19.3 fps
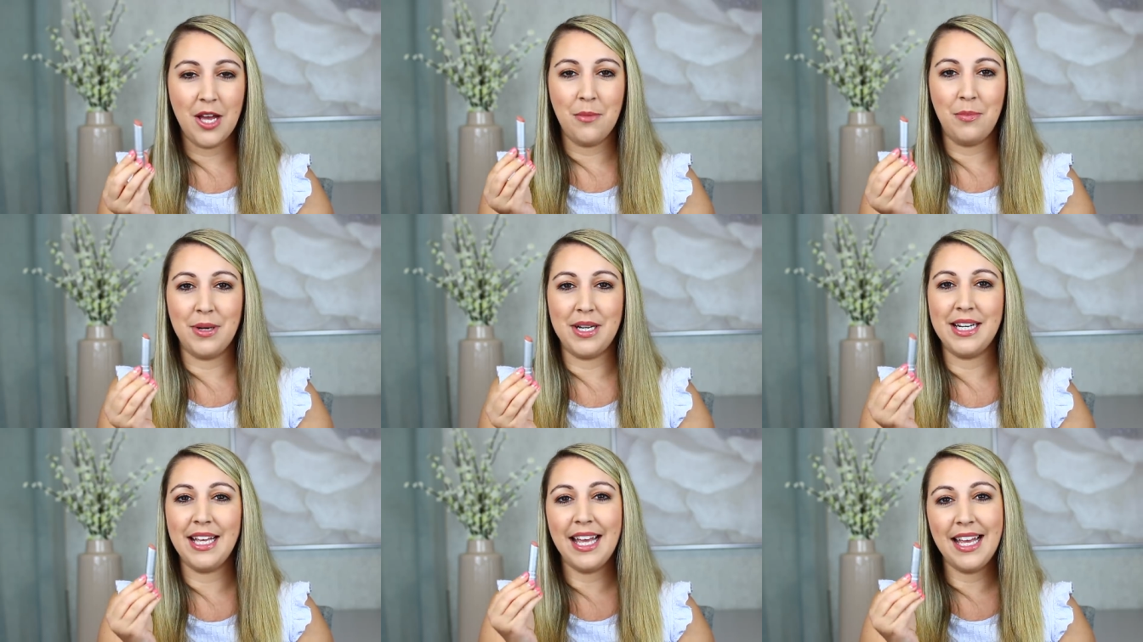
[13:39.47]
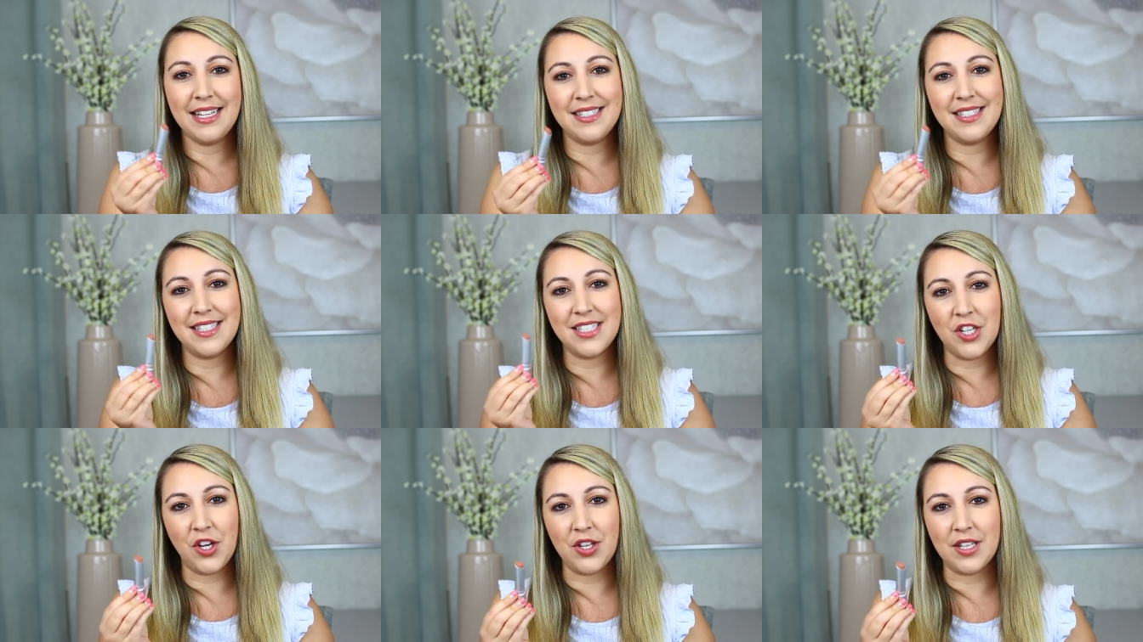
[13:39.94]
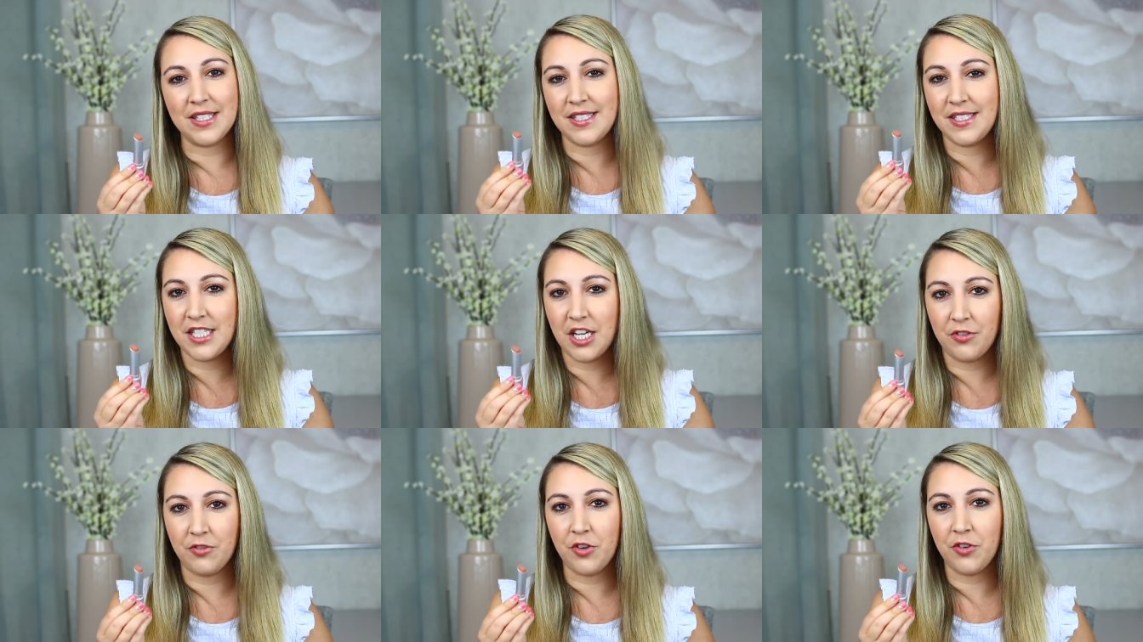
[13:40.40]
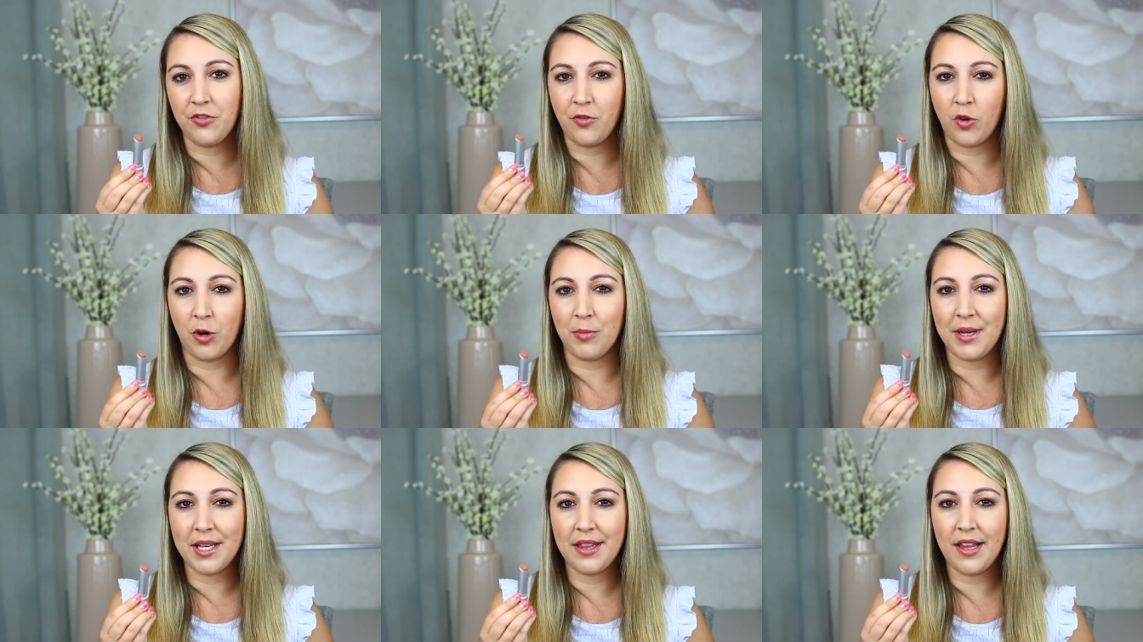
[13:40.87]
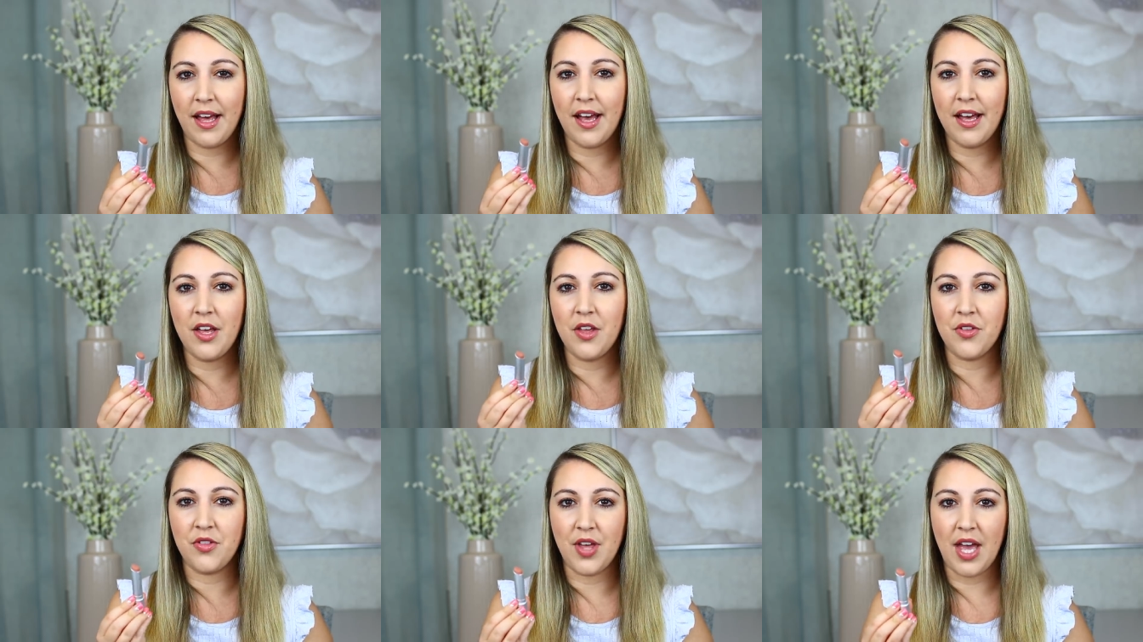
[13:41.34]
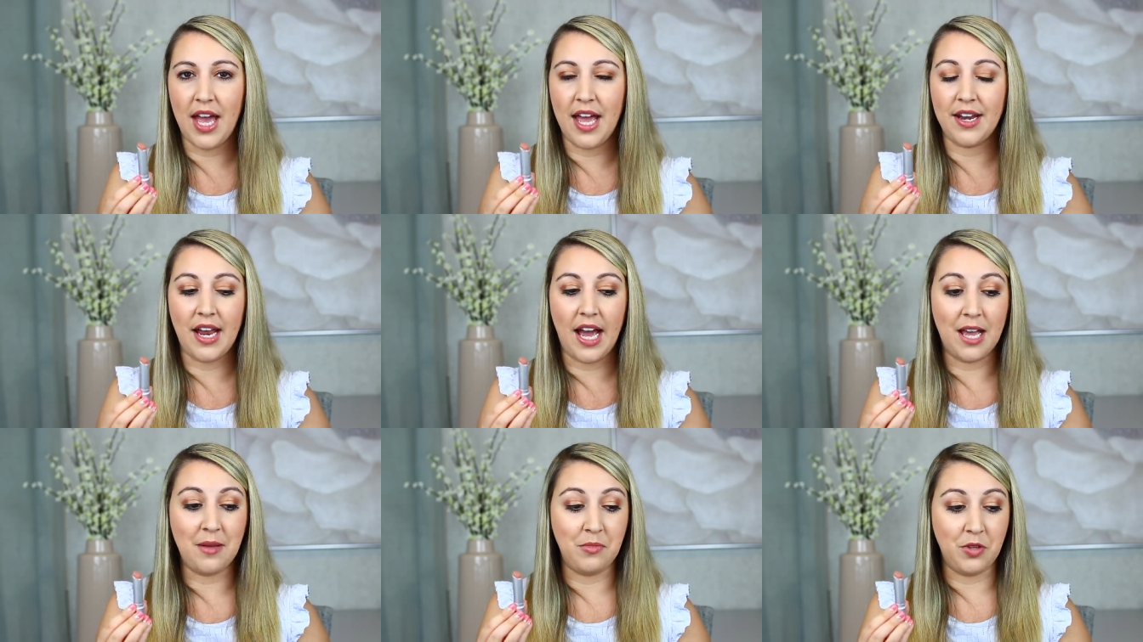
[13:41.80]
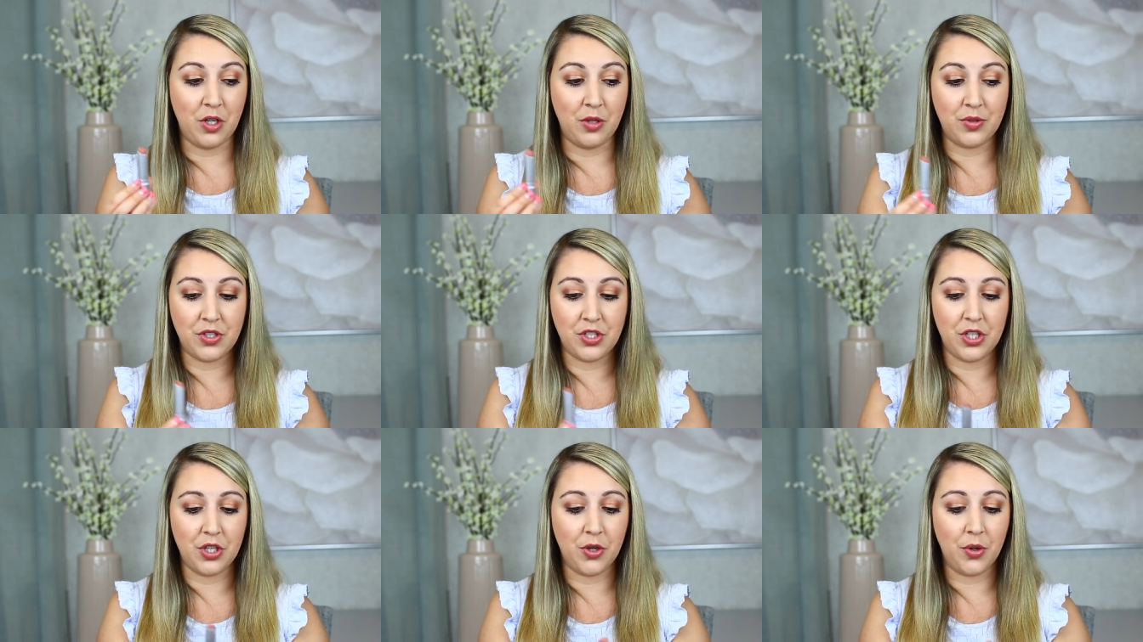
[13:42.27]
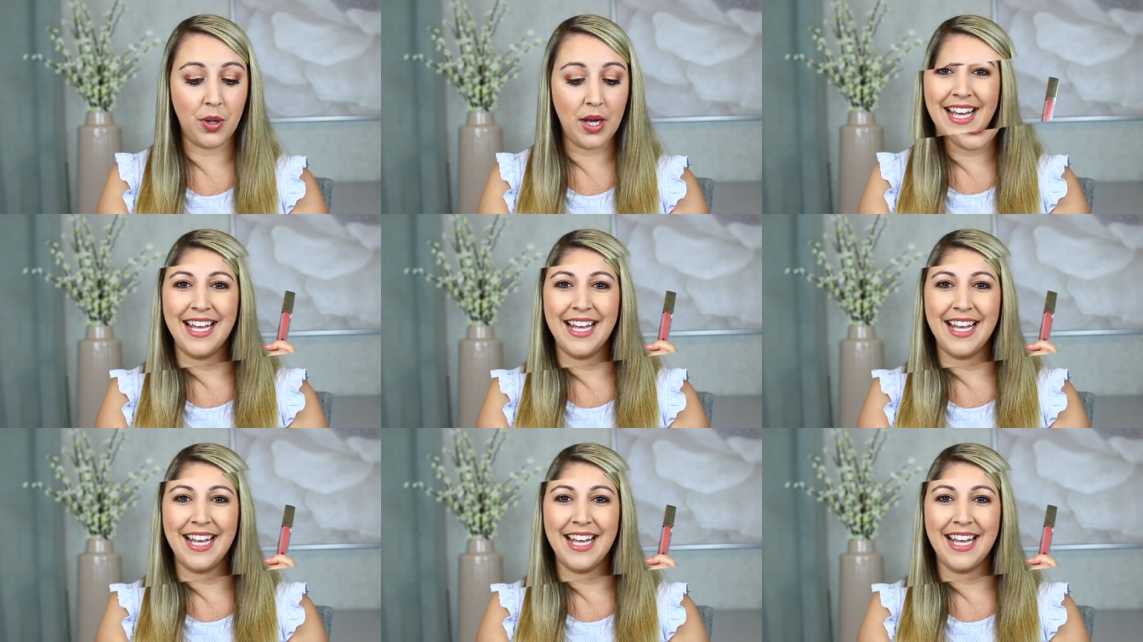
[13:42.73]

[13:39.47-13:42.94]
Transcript: but it is still a stiffer formula than I'm used to.